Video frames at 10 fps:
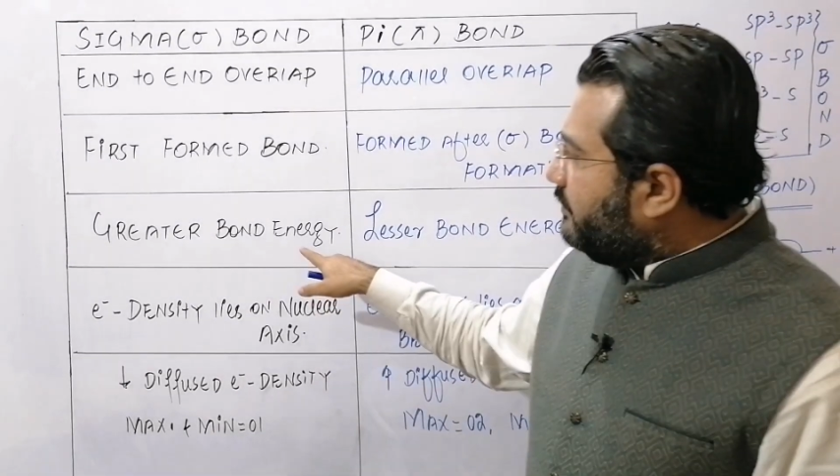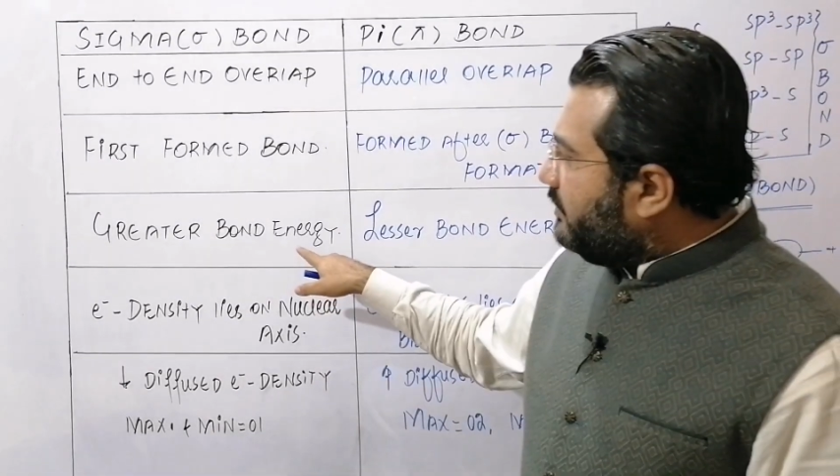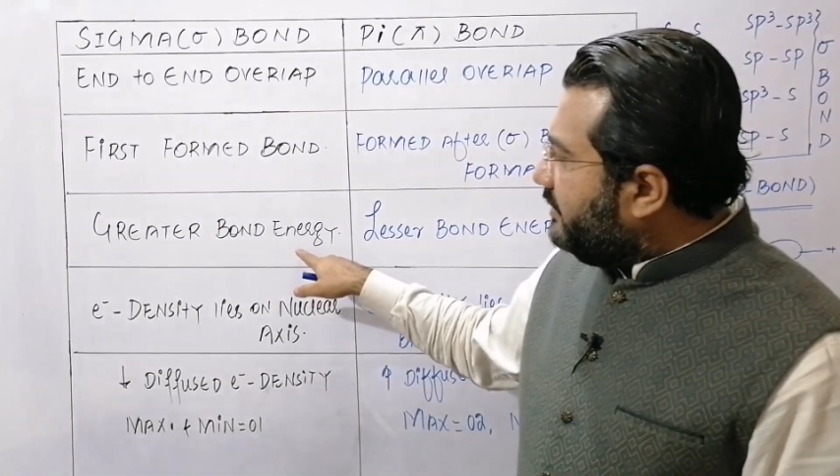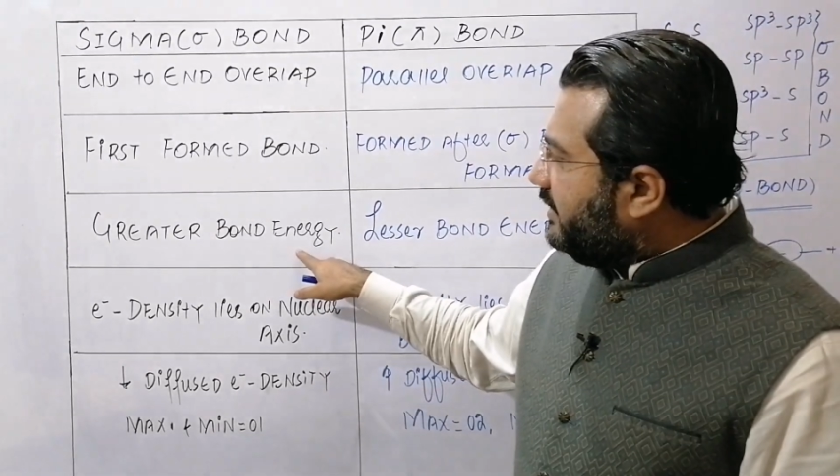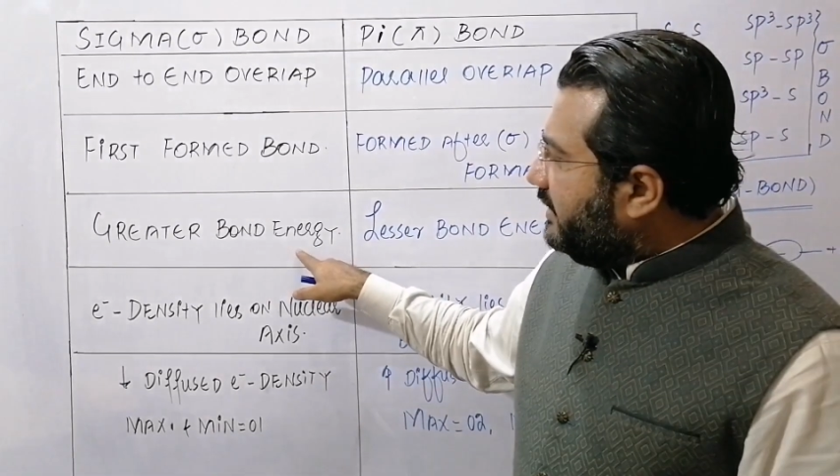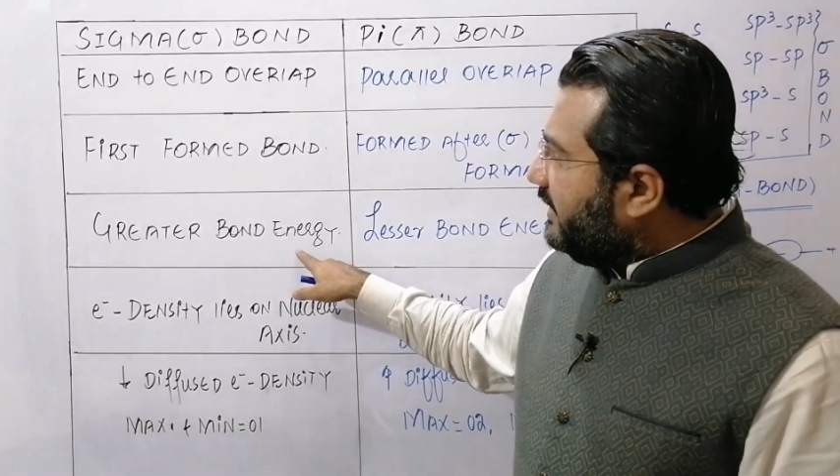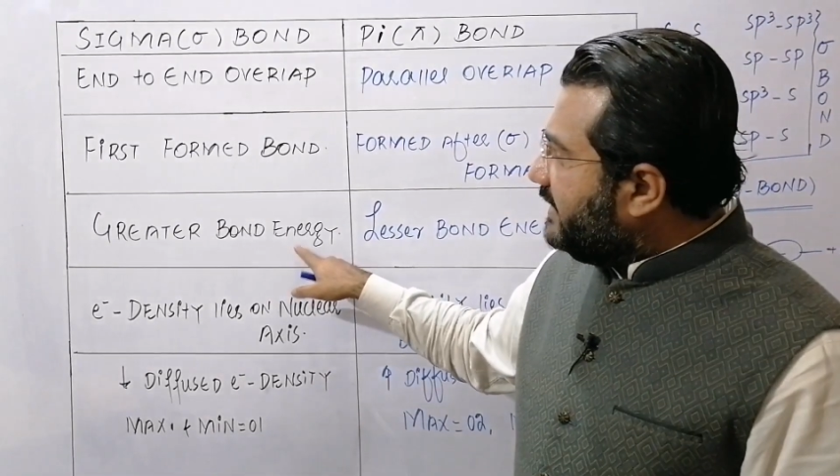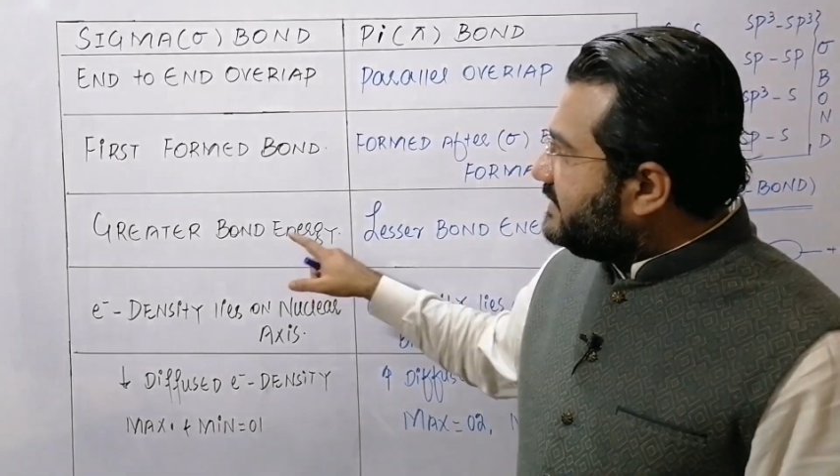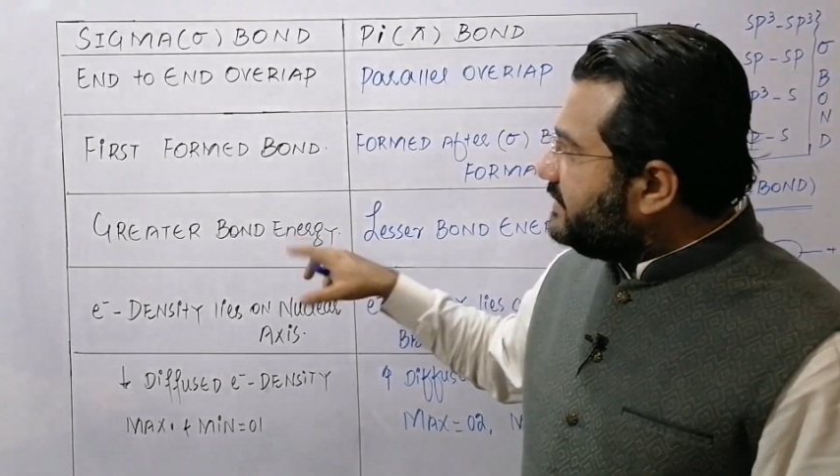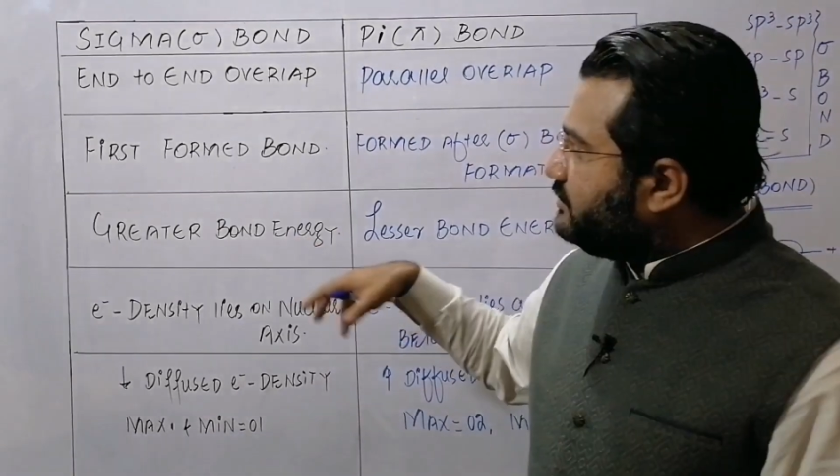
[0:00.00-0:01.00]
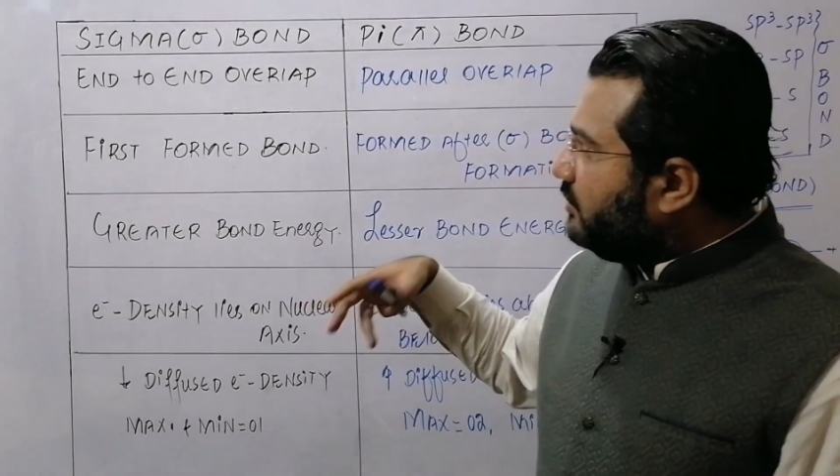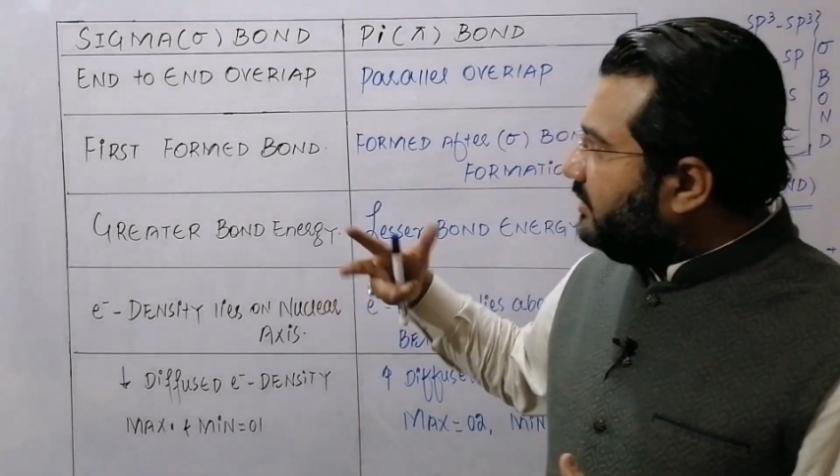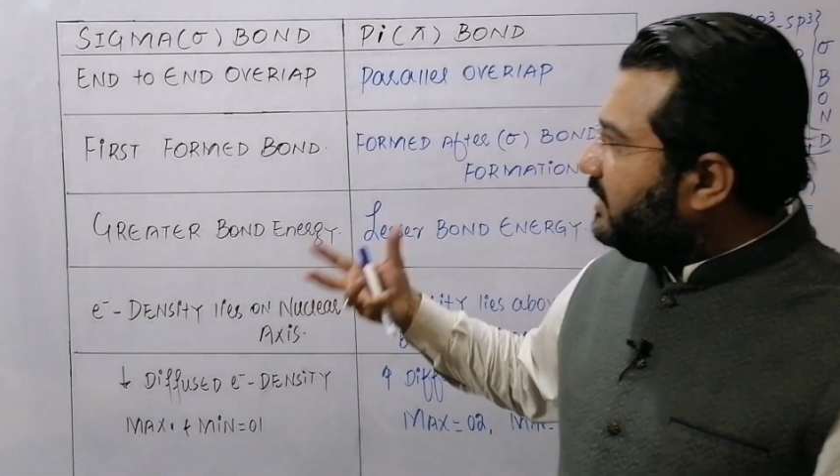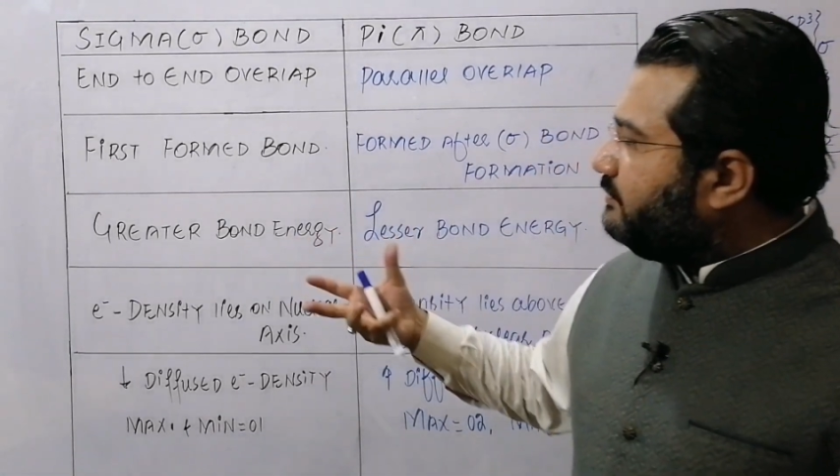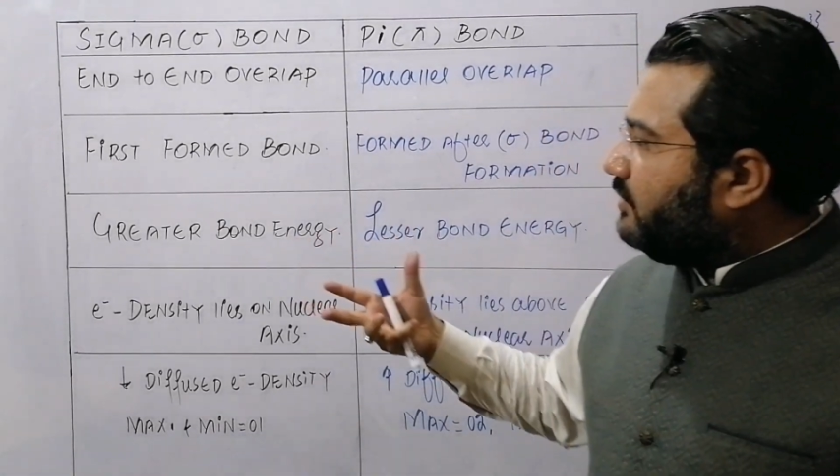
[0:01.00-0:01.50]
bond is a
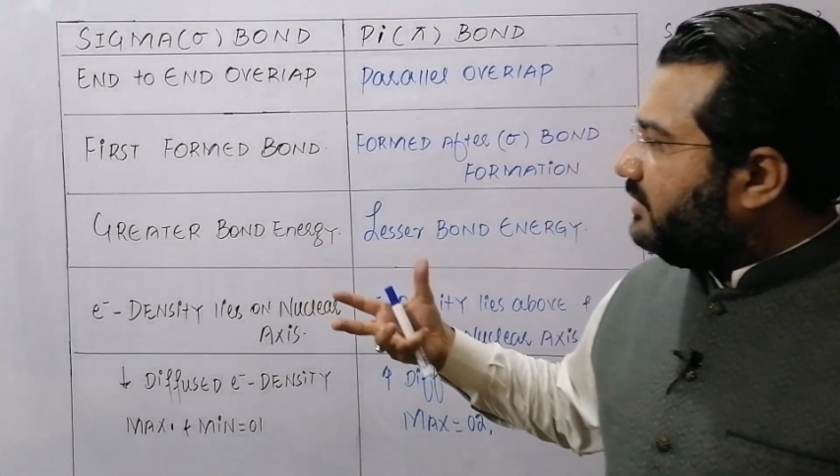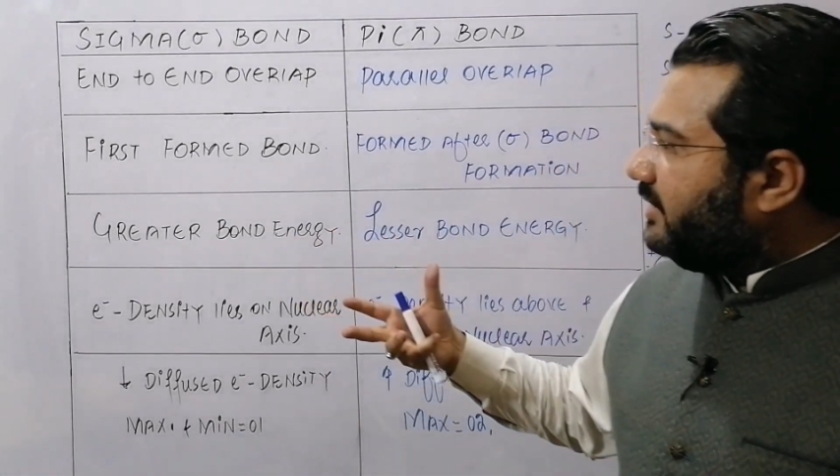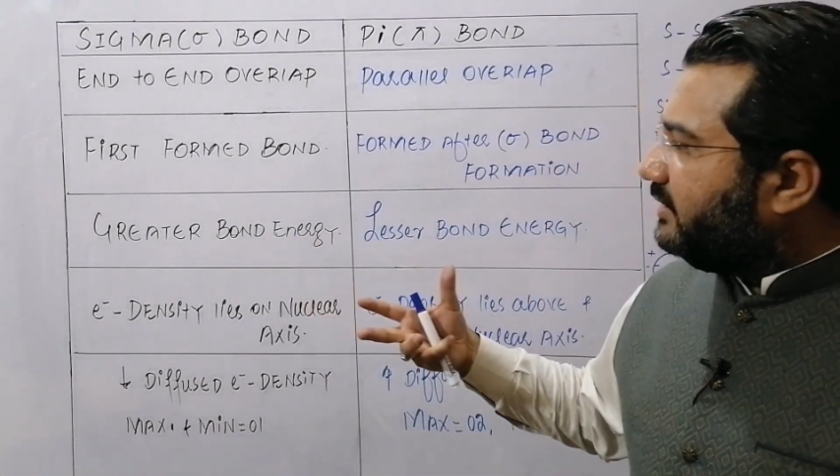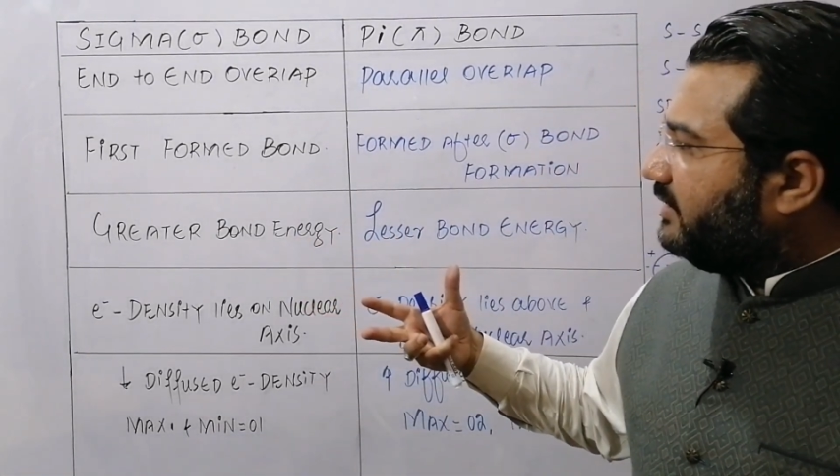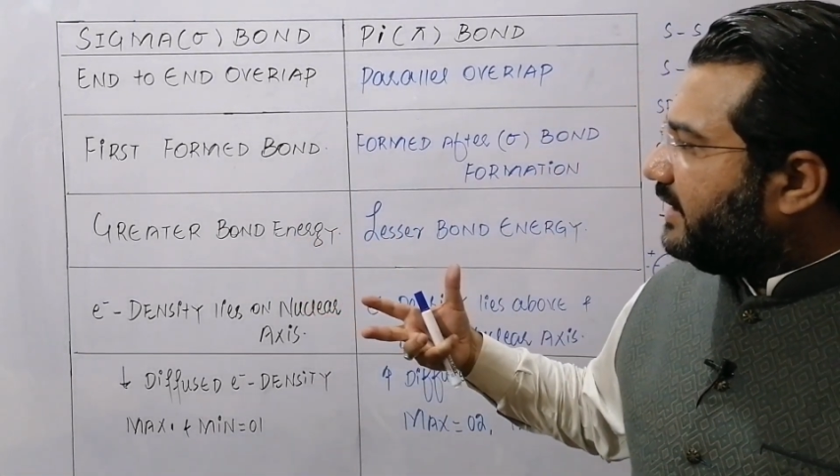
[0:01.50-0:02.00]
stronger bond,